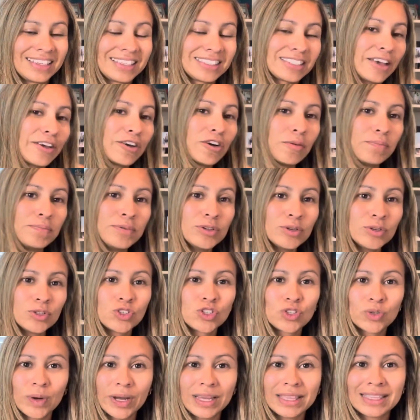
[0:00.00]
So I hope you
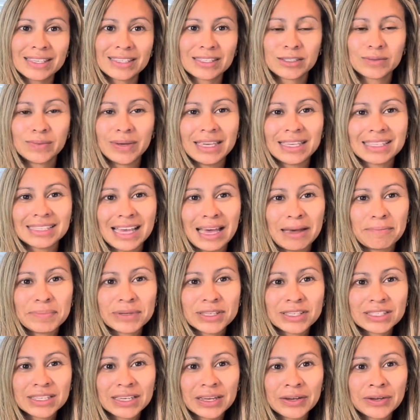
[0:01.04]
enjoyed this week's
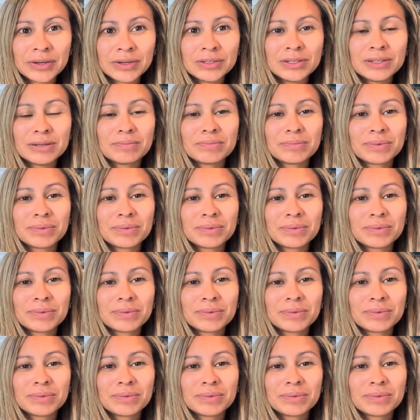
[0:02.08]
episode.